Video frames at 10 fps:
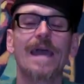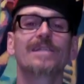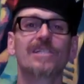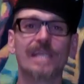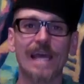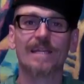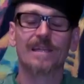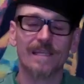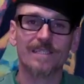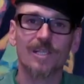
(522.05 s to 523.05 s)
And just to
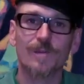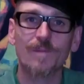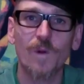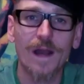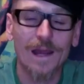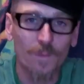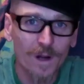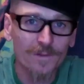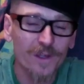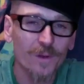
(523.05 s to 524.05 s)
add things a little bit more, at
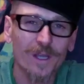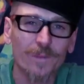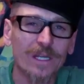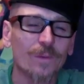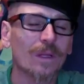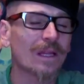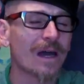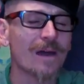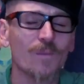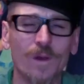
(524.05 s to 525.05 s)
One Over Yogi we do a
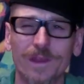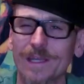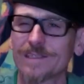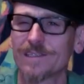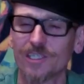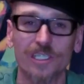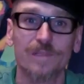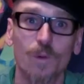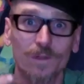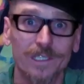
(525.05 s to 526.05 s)
lot more things than
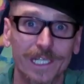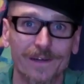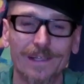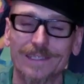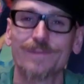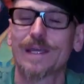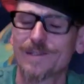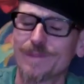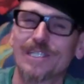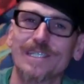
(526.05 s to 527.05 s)
just smoke cigarettes and
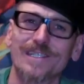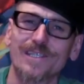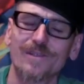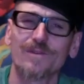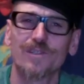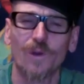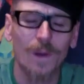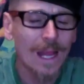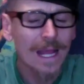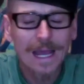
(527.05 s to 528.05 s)
make machines to do
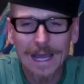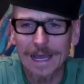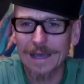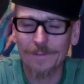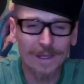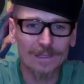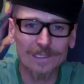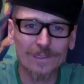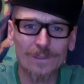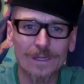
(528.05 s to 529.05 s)
so. We
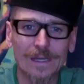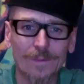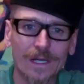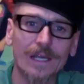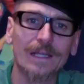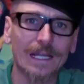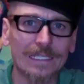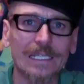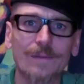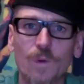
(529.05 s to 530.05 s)
also work on, like I
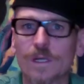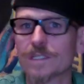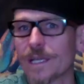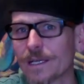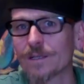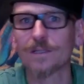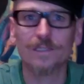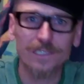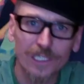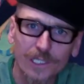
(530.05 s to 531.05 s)
said,
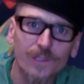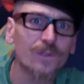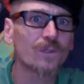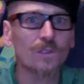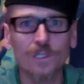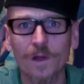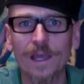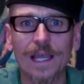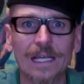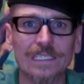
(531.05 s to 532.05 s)
motorcycles, skidoos, all
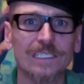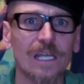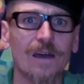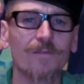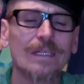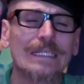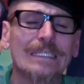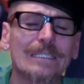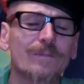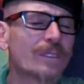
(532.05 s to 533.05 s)
that kinds of stuff.
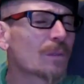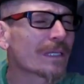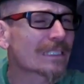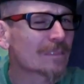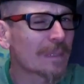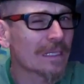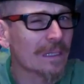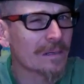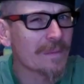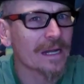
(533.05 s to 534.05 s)
We don't like to spend a
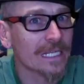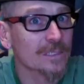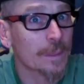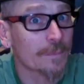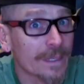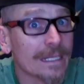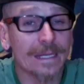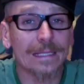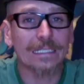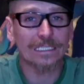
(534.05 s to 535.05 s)
lot of money because we're really